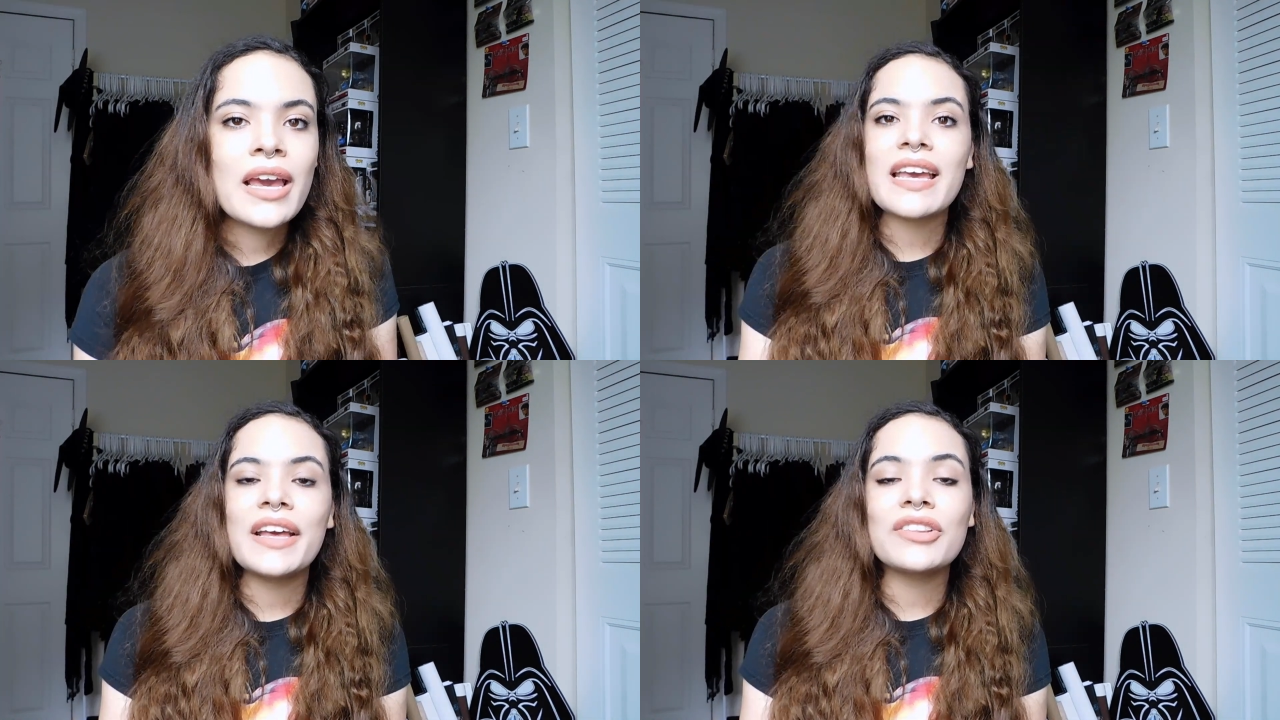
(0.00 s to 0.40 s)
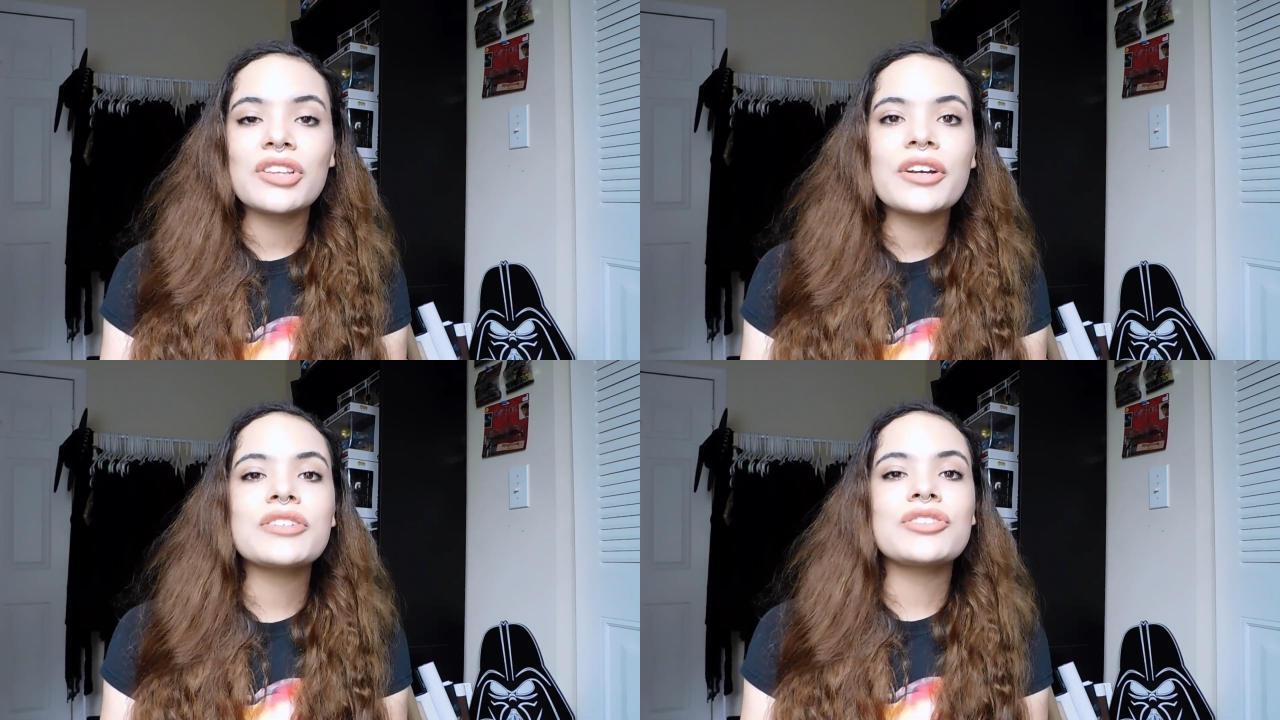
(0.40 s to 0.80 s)
It
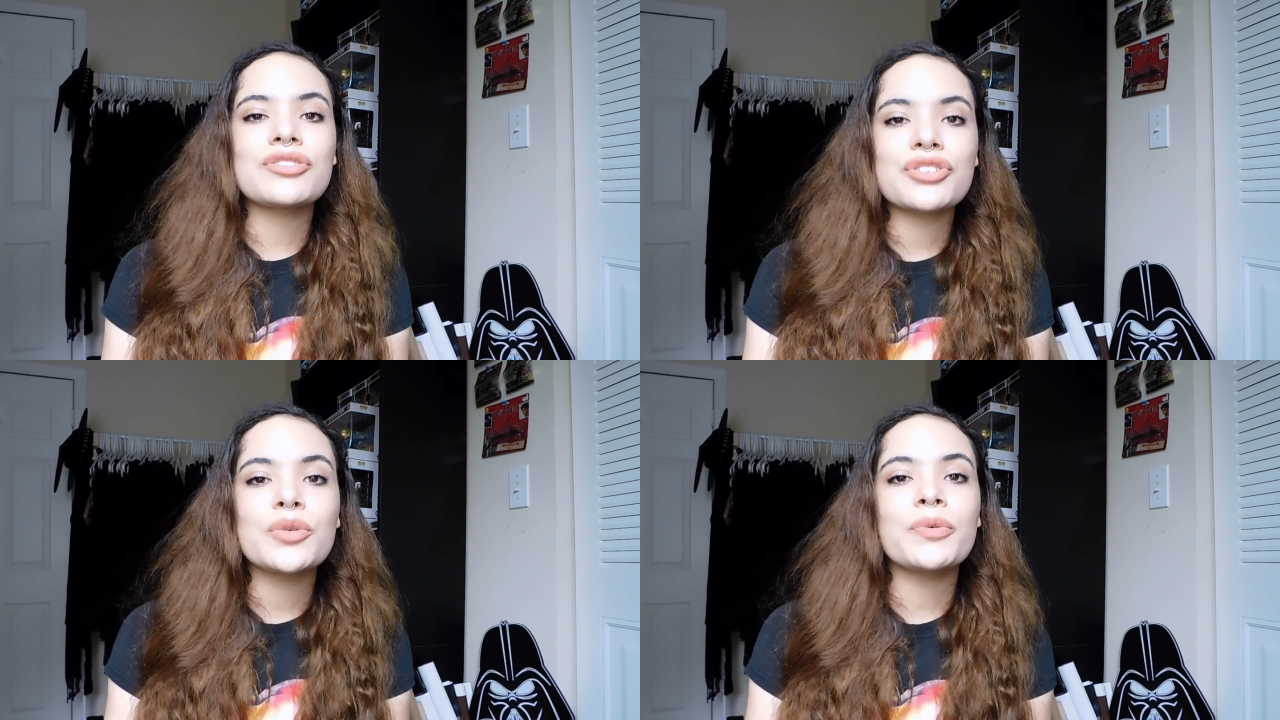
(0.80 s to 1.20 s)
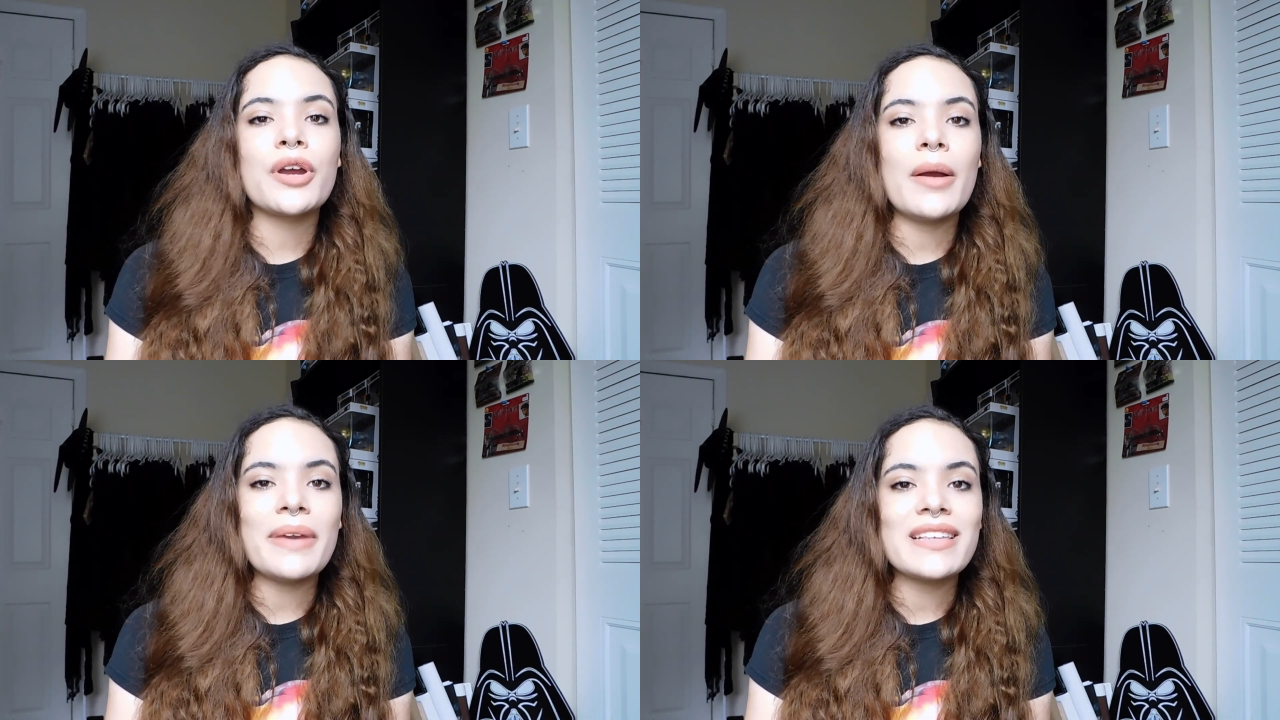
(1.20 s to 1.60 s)
looks
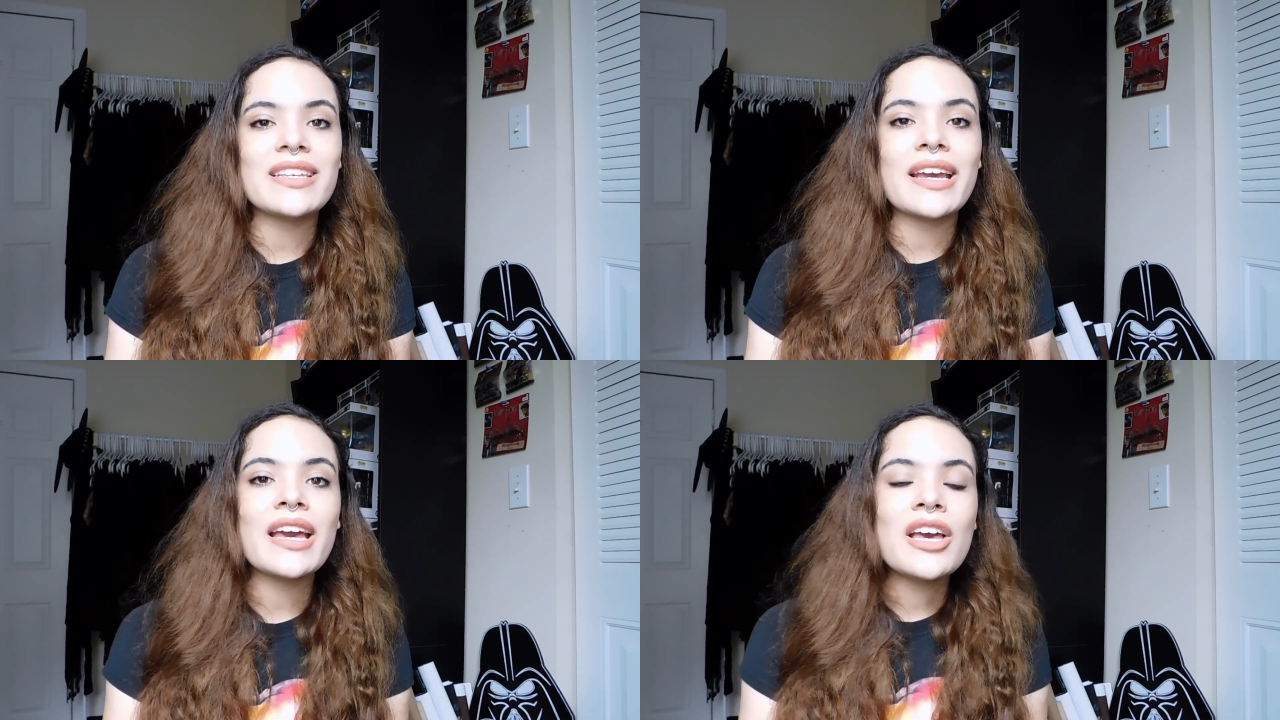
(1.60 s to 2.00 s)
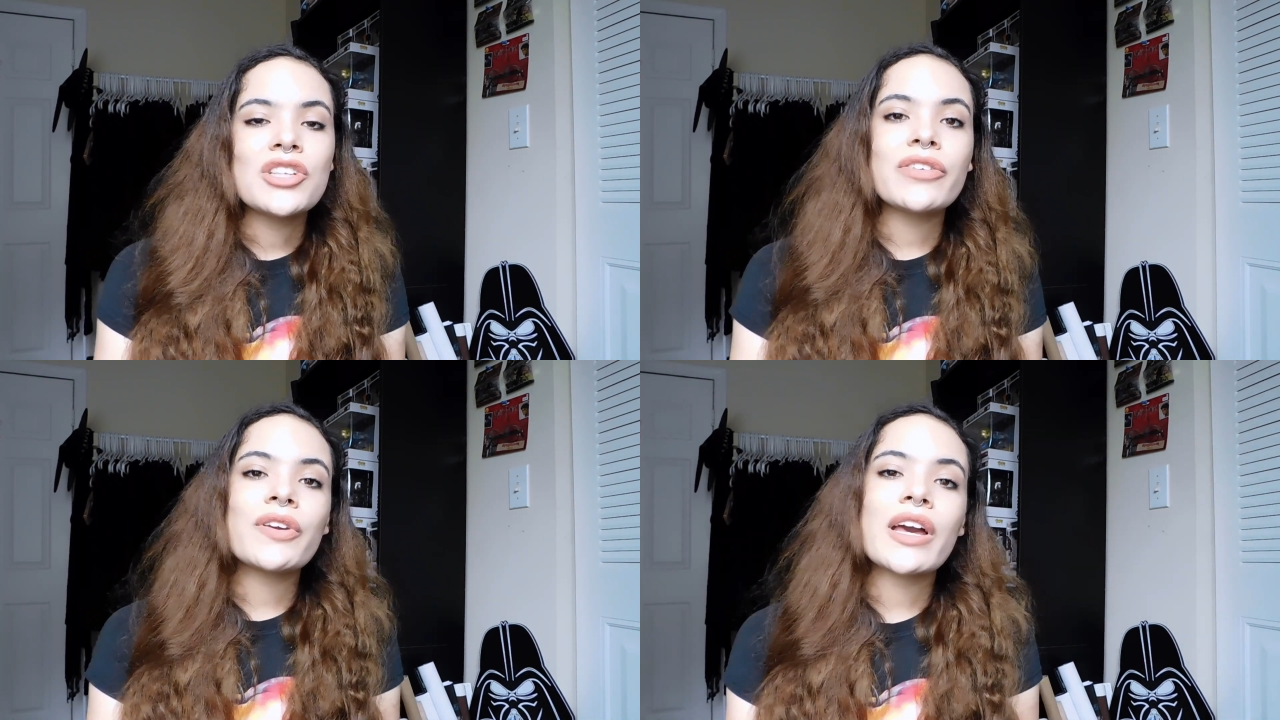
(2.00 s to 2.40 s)
super amazing.
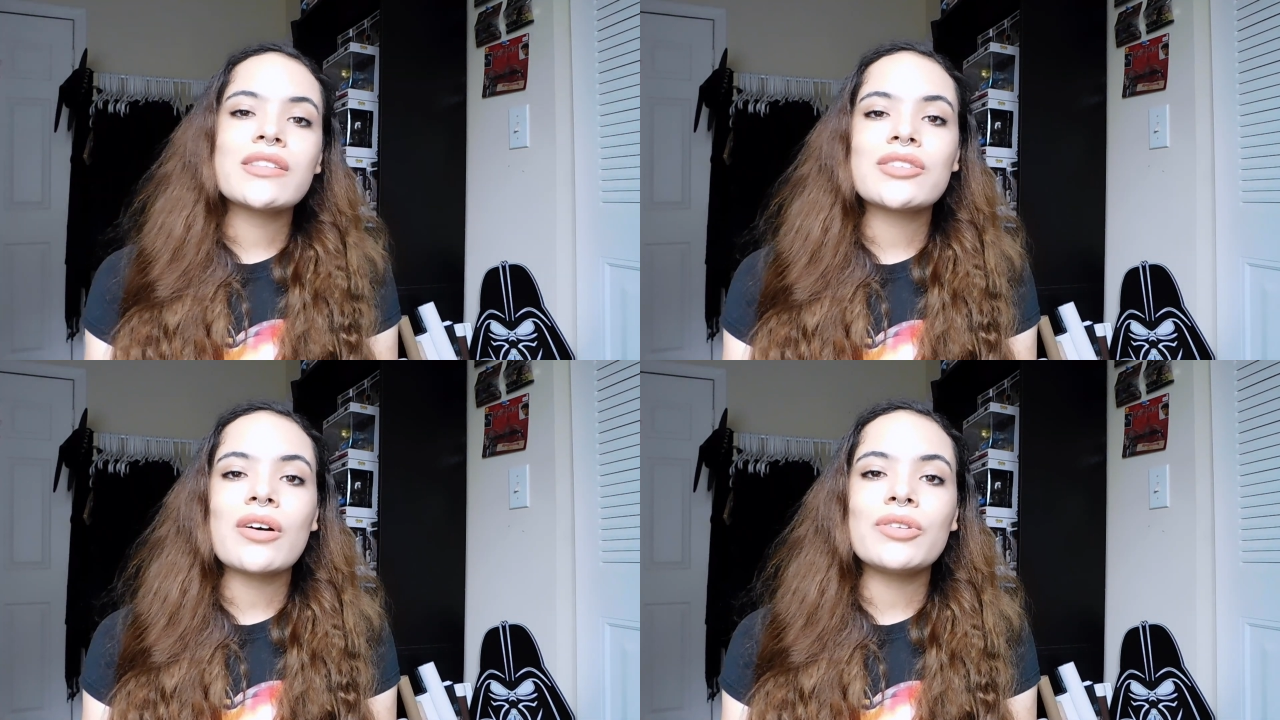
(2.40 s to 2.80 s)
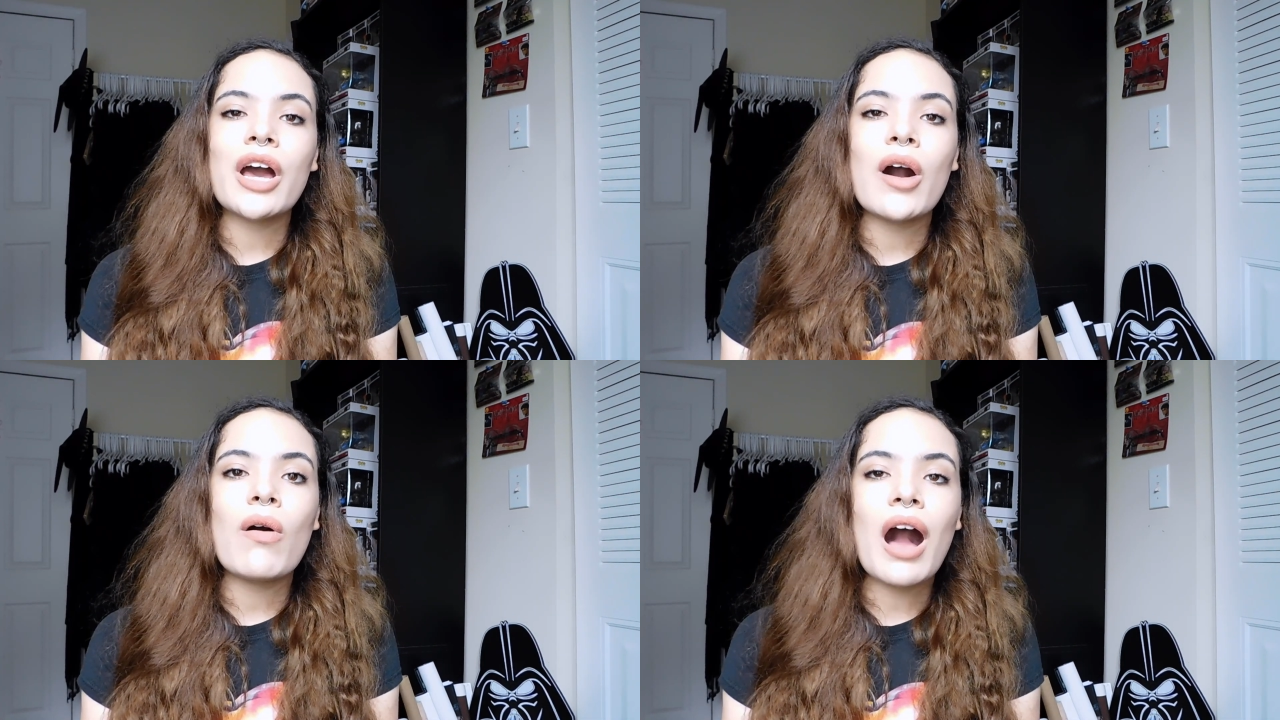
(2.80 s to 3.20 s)
So if you guys don't
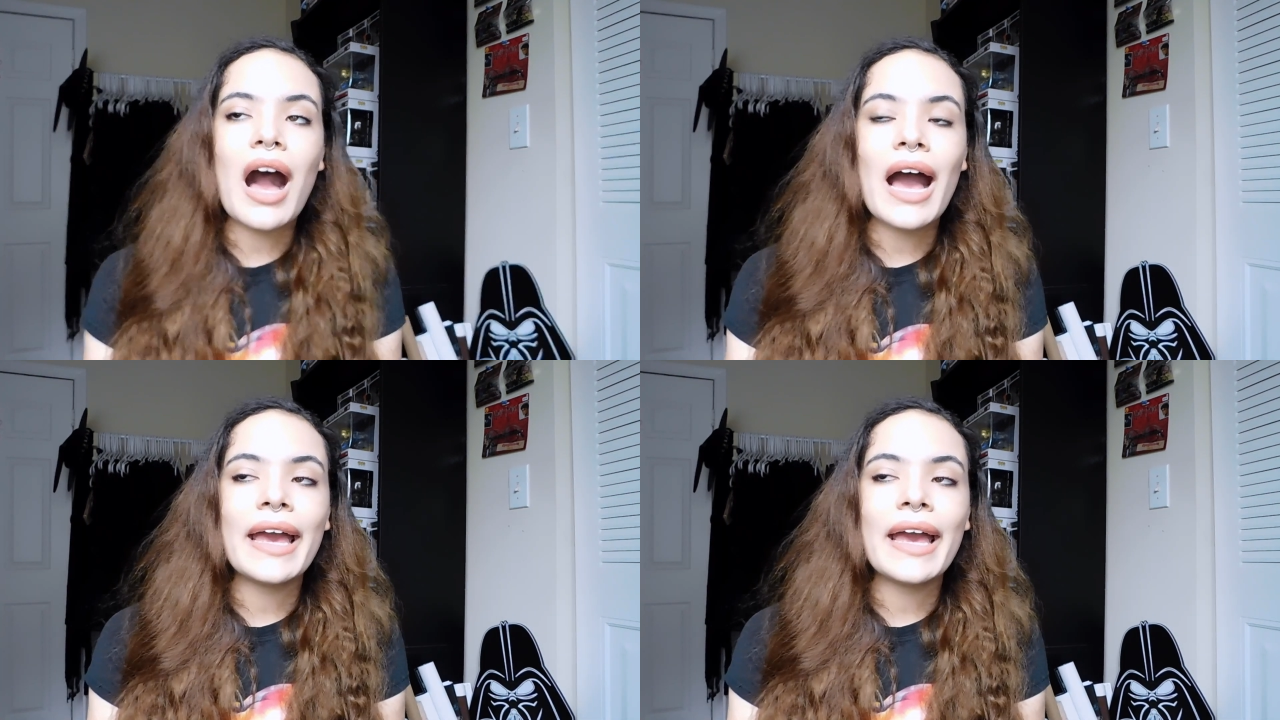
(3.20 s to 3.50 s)
know,